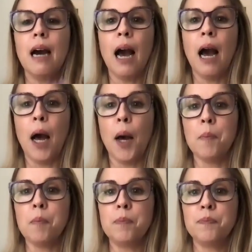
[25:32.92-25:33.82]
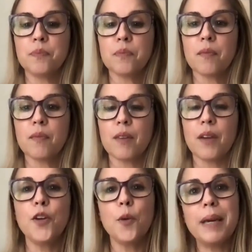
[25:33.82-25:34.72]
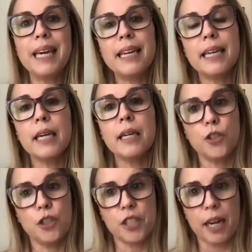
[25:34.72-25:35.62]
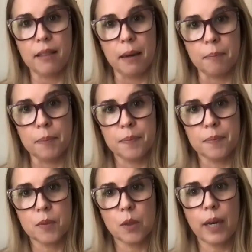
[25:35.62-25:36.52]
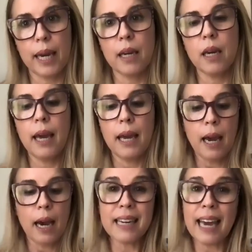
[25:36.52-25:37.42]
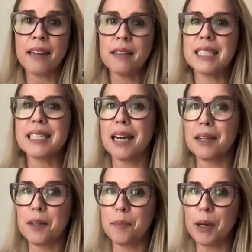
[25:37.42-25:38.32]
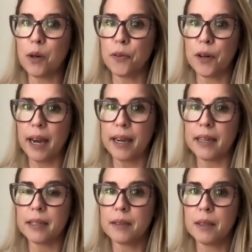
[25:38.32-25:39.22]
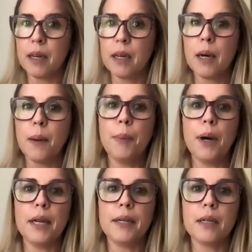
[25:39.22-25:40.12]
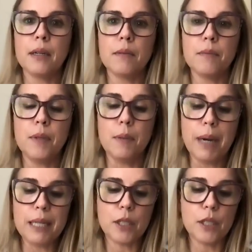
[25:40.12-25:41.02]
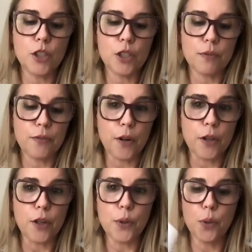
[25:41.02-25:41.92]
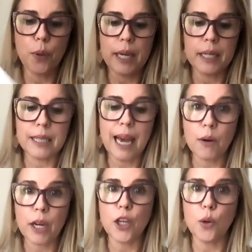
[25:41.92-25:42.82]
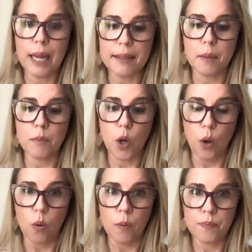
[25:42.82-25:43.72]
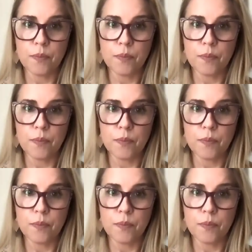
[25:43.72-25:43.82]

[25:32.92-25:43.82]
You're beginning to shed them, okay? Again, this is not going to be overnight, but the message for you is, how can you let them go